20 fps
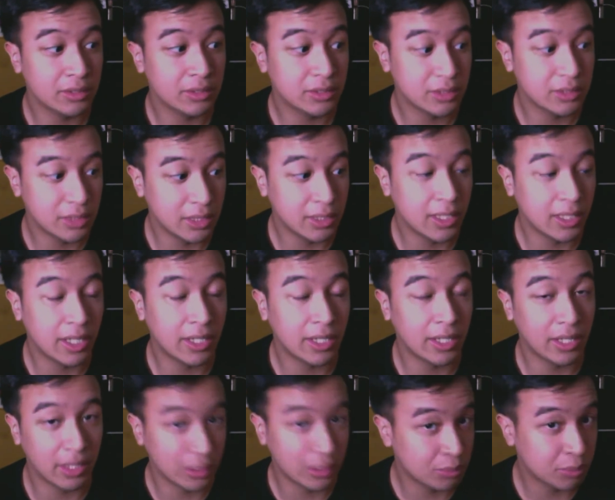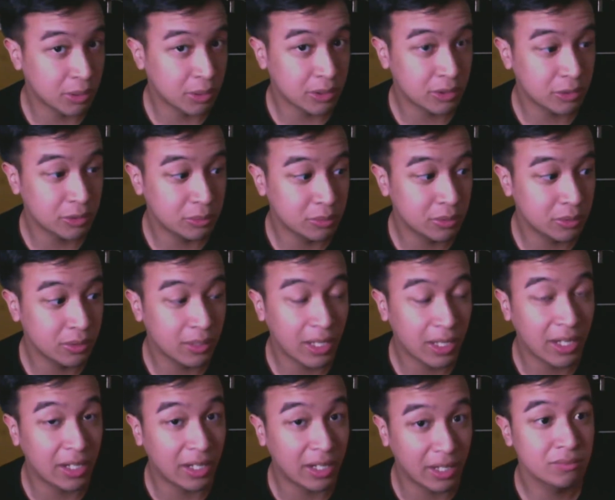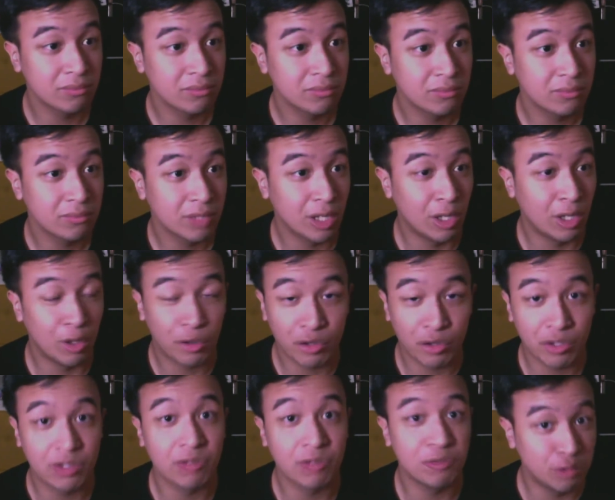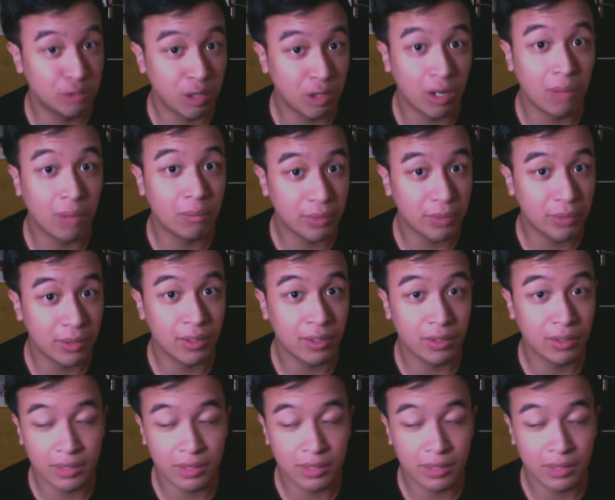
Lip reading: see that it is possible and it is a lucrative job, you know,